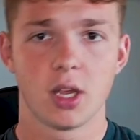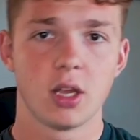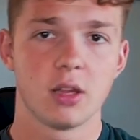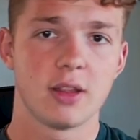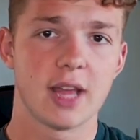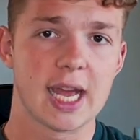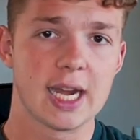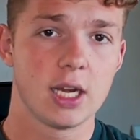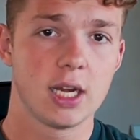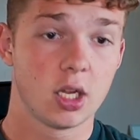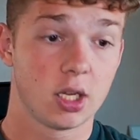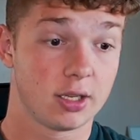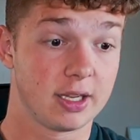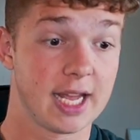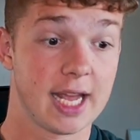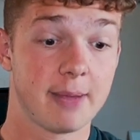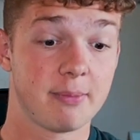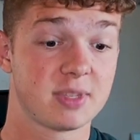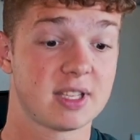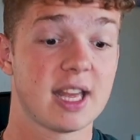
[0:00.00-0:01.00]
That
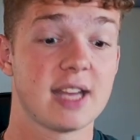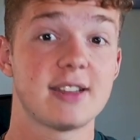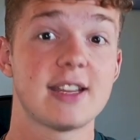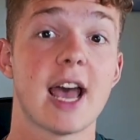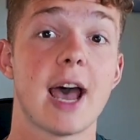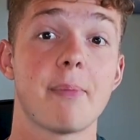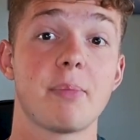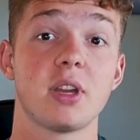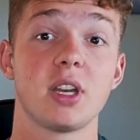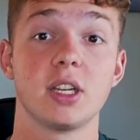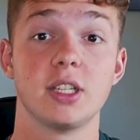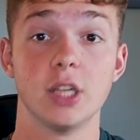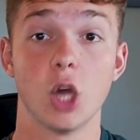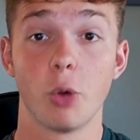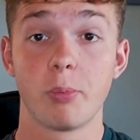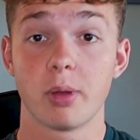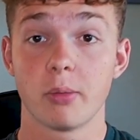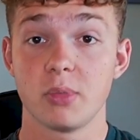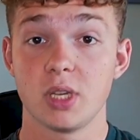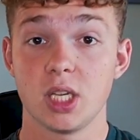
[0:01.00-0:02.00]
games that tap into
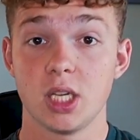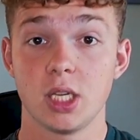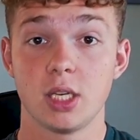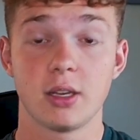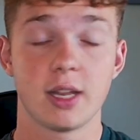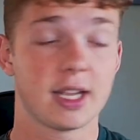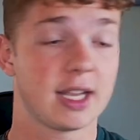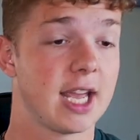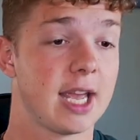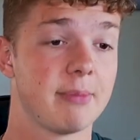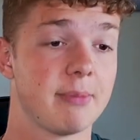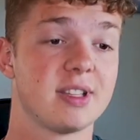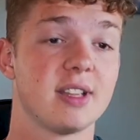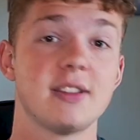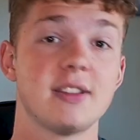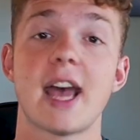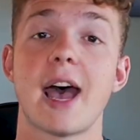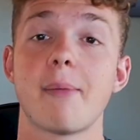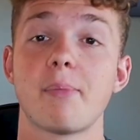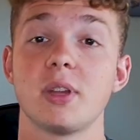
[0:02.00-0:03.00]
dopamine, that games that
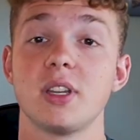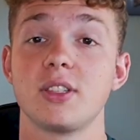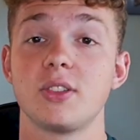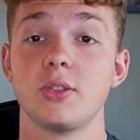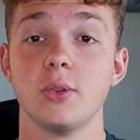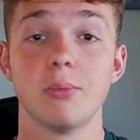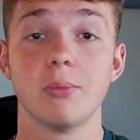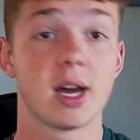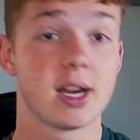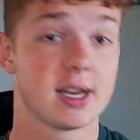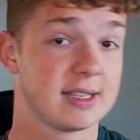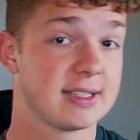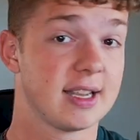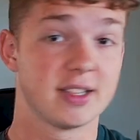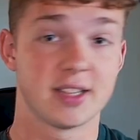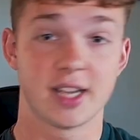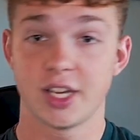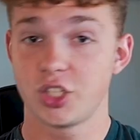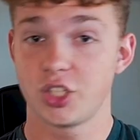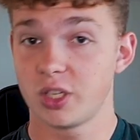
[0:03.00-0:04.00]
tap into
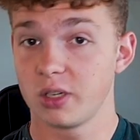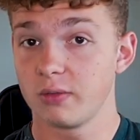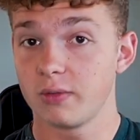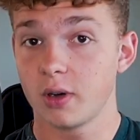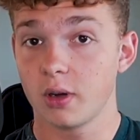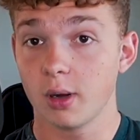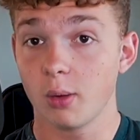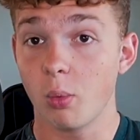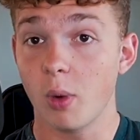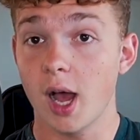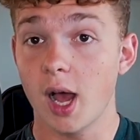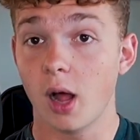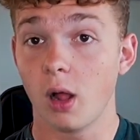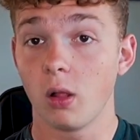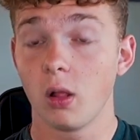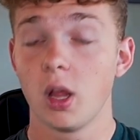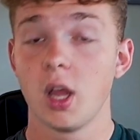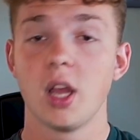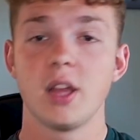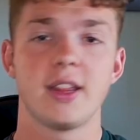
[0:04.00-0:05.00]
monetization very well,
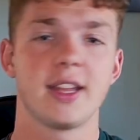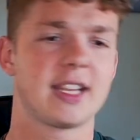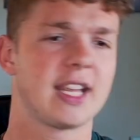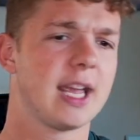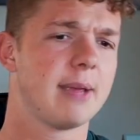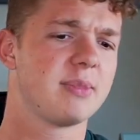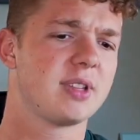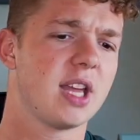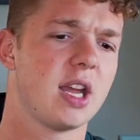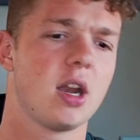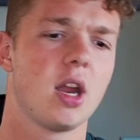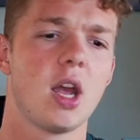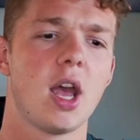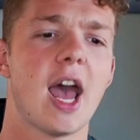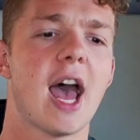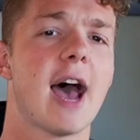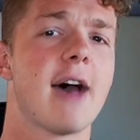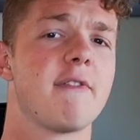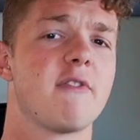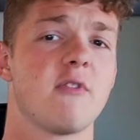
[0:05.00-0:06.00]
that games that
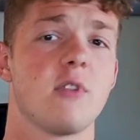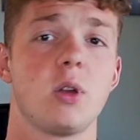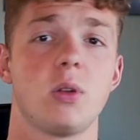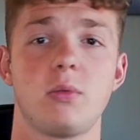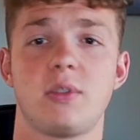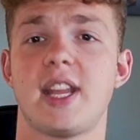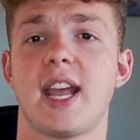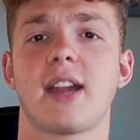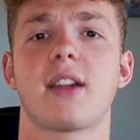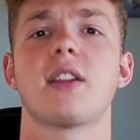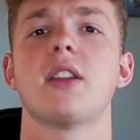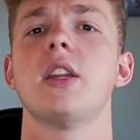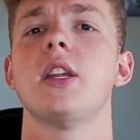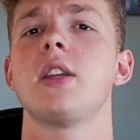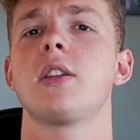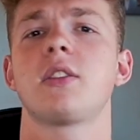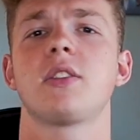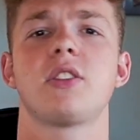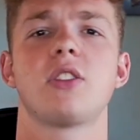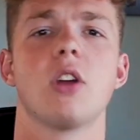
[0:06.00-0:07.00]
have
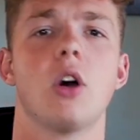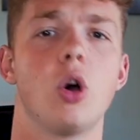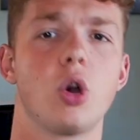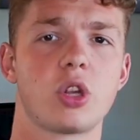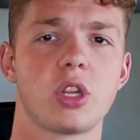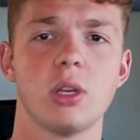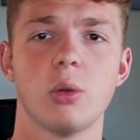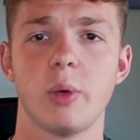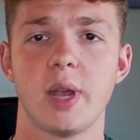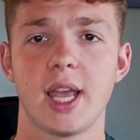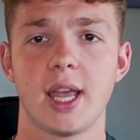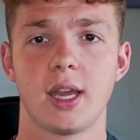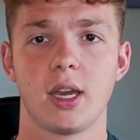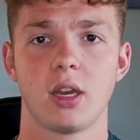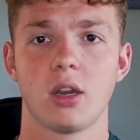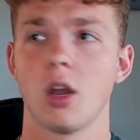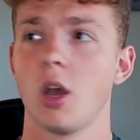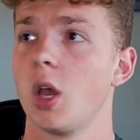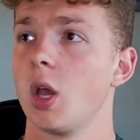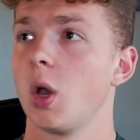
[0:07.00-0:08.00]
techniques to hook you in and
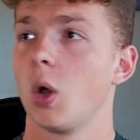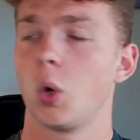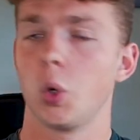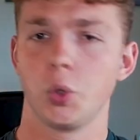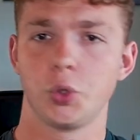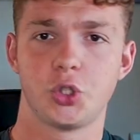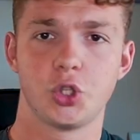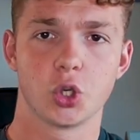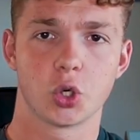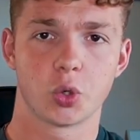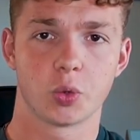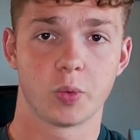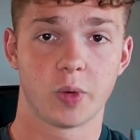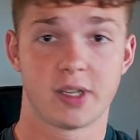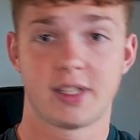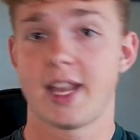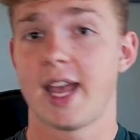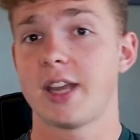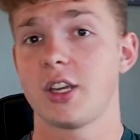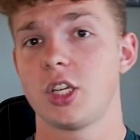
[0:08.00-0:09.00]
hold your
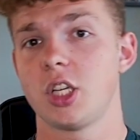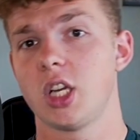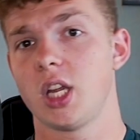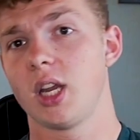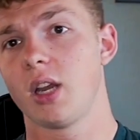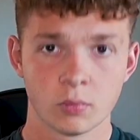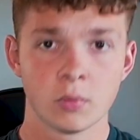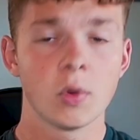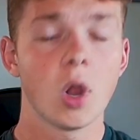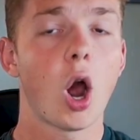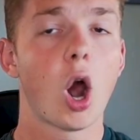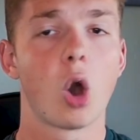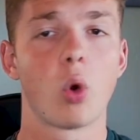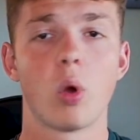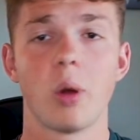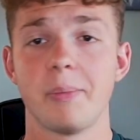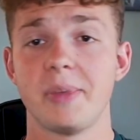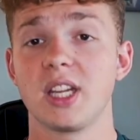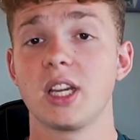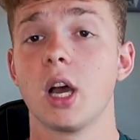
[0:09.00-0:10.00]
retention are
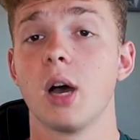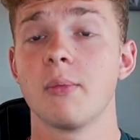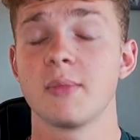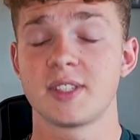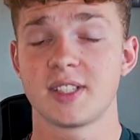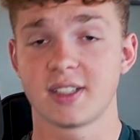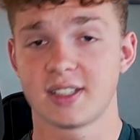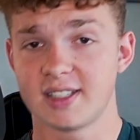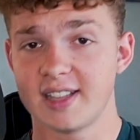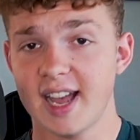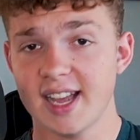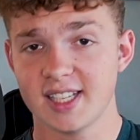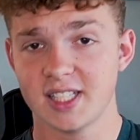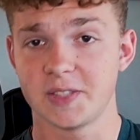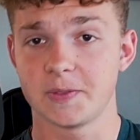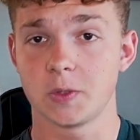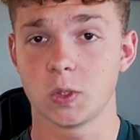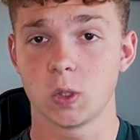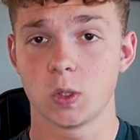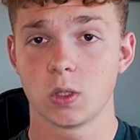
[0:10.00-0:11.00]
what become
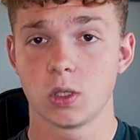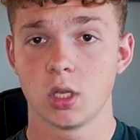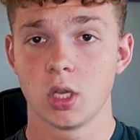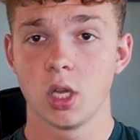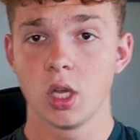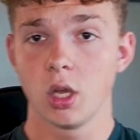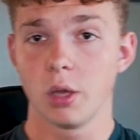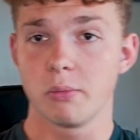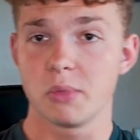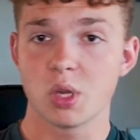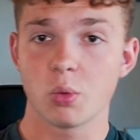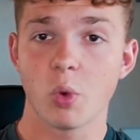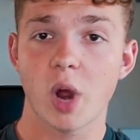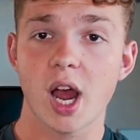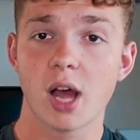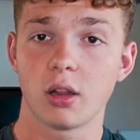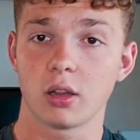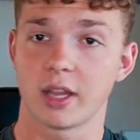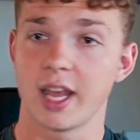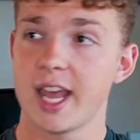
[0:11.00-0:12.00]
successful.
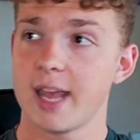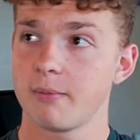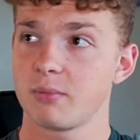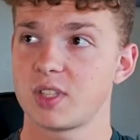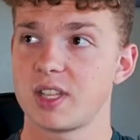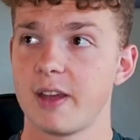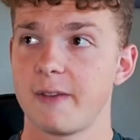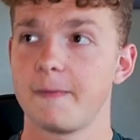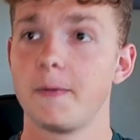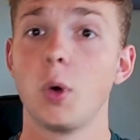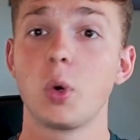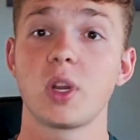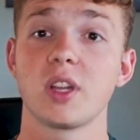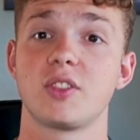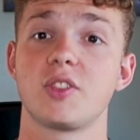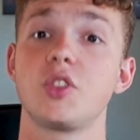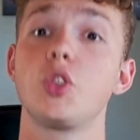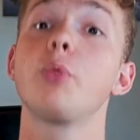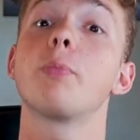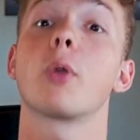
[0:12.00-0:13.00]
Meanwhile, games that focus
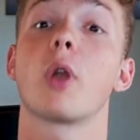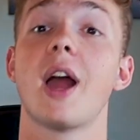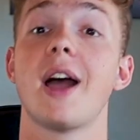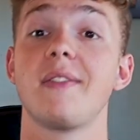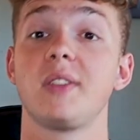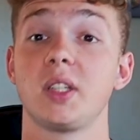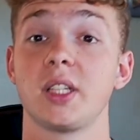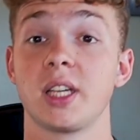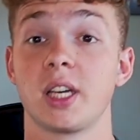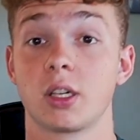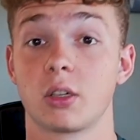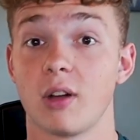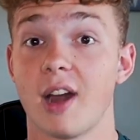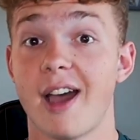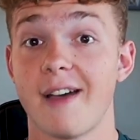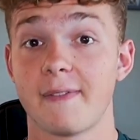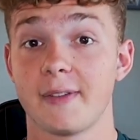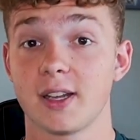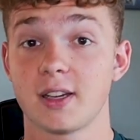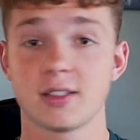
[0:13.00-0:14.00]
super heavily on
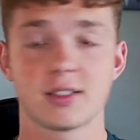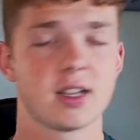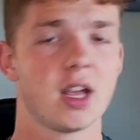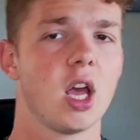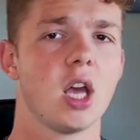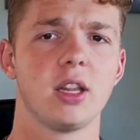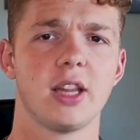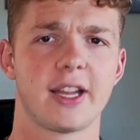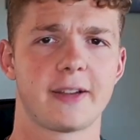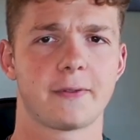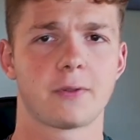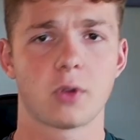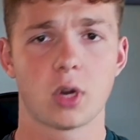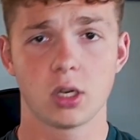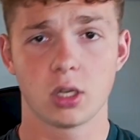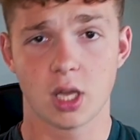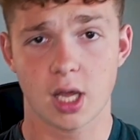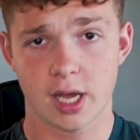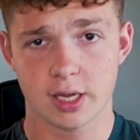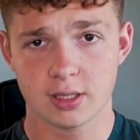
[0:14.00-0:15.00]
graphics, like
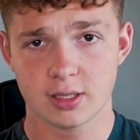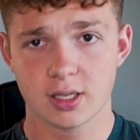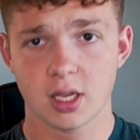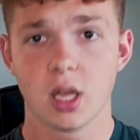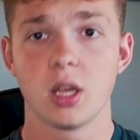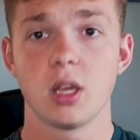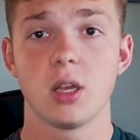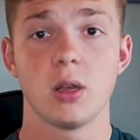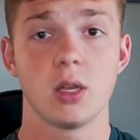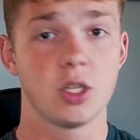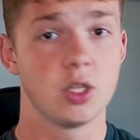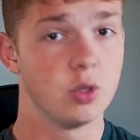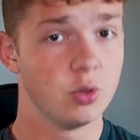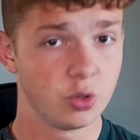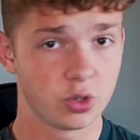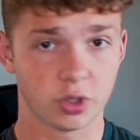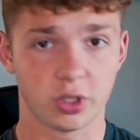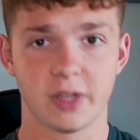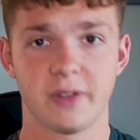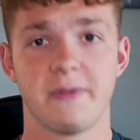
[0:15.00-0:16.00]
Frontlines,
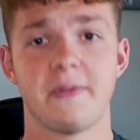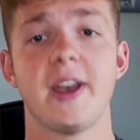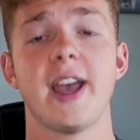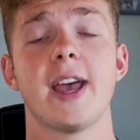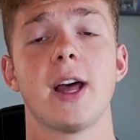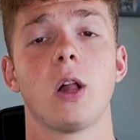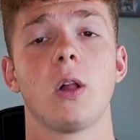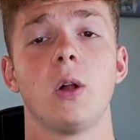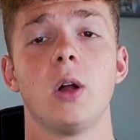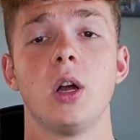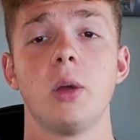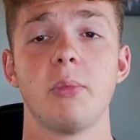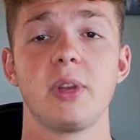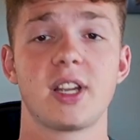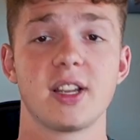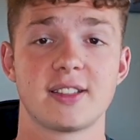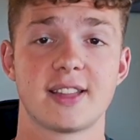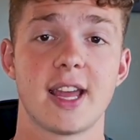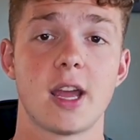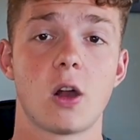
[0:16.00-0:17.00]
usually fail
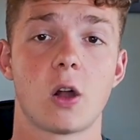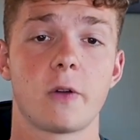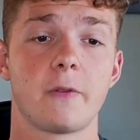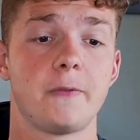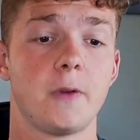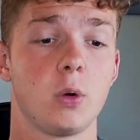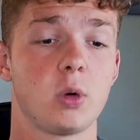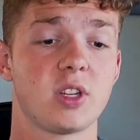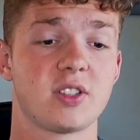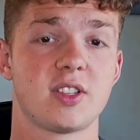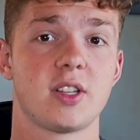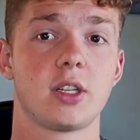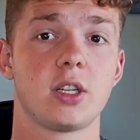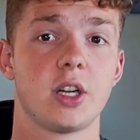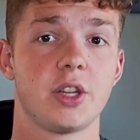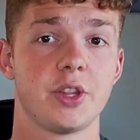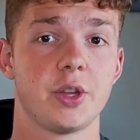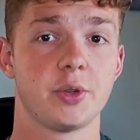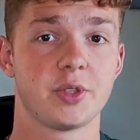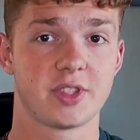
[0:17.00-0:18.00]
because they aren't focusing
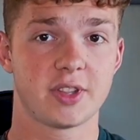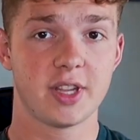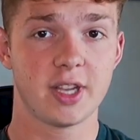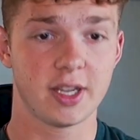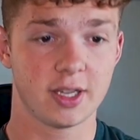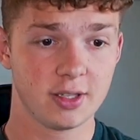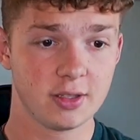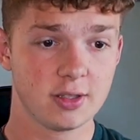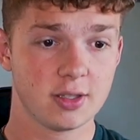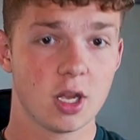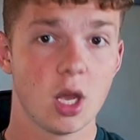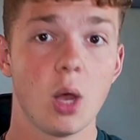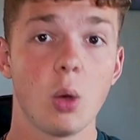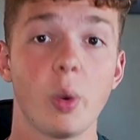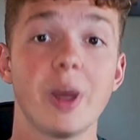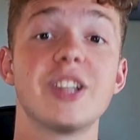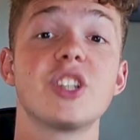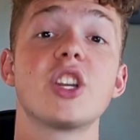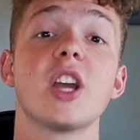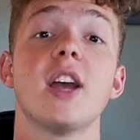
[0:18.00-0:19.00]
on those things
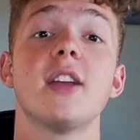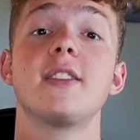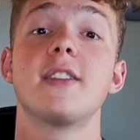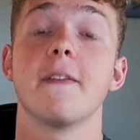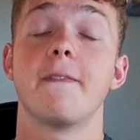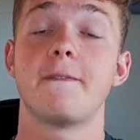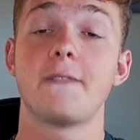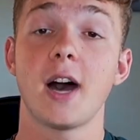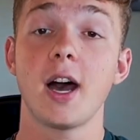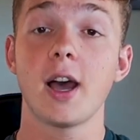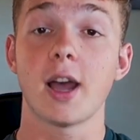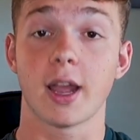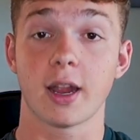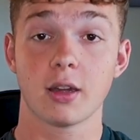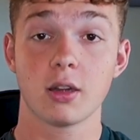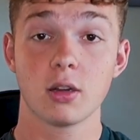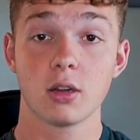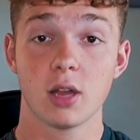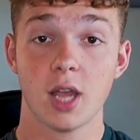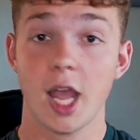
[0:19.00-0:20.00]
which
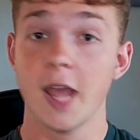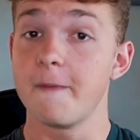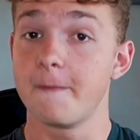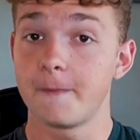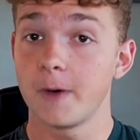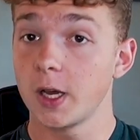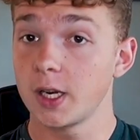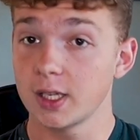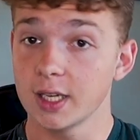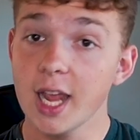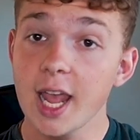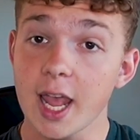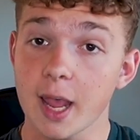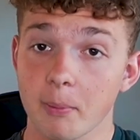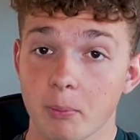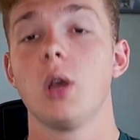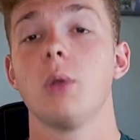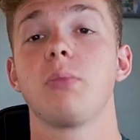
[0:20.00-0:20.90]
define a fun game.